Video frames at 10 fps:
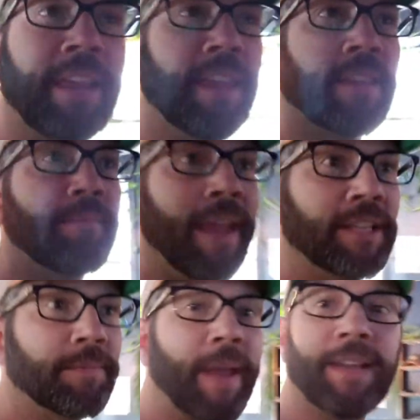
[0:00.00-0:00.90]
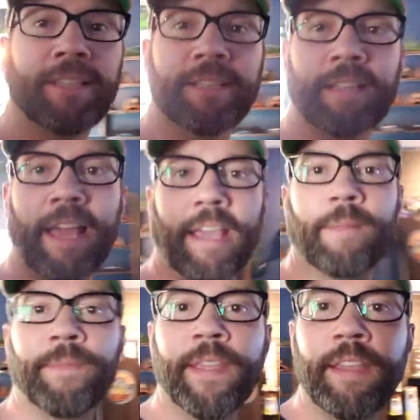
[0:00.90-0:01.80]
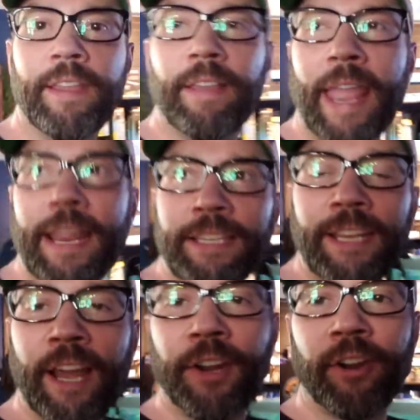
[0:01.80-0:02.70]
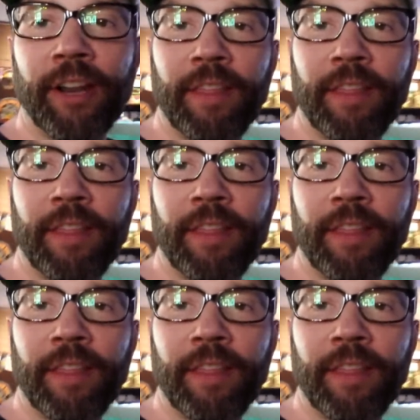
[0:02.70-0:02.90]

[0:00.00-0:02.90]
I think the main space is like 1,800,